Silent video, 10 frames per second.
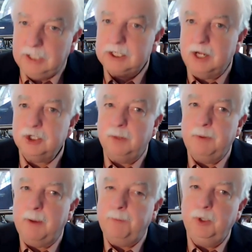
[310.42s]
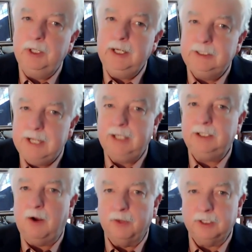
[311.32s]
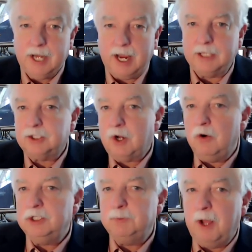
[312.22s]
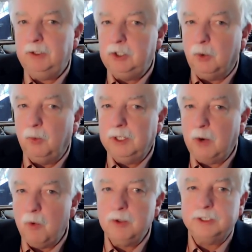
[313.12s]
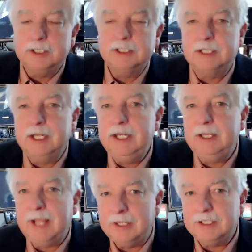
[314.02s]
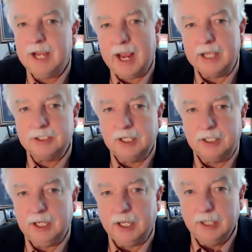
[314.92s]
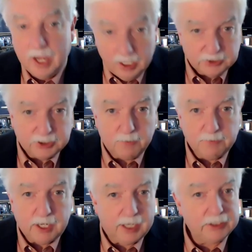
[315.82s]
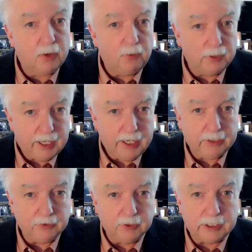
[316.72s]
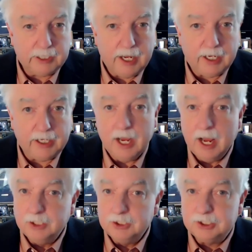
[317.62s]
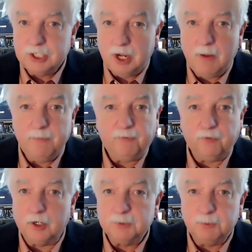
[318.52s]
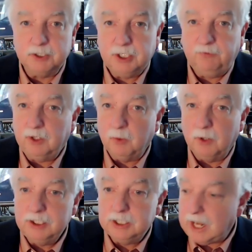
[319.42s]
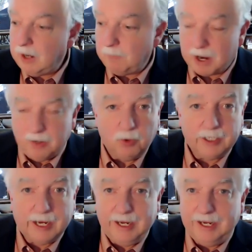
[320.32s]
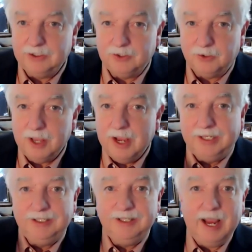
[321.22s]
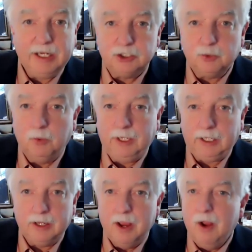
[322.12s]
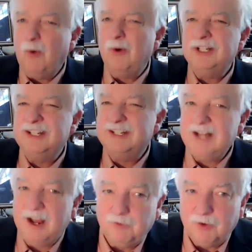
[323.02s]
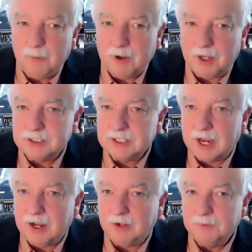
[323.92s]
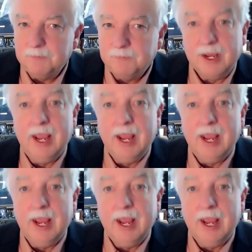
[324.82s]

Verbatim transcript: It's also about putting a date on the task, corresponding to when I want to see that task again. Some task I want to handle today. Some, for a specific reason, I might want to handle next week or several months out.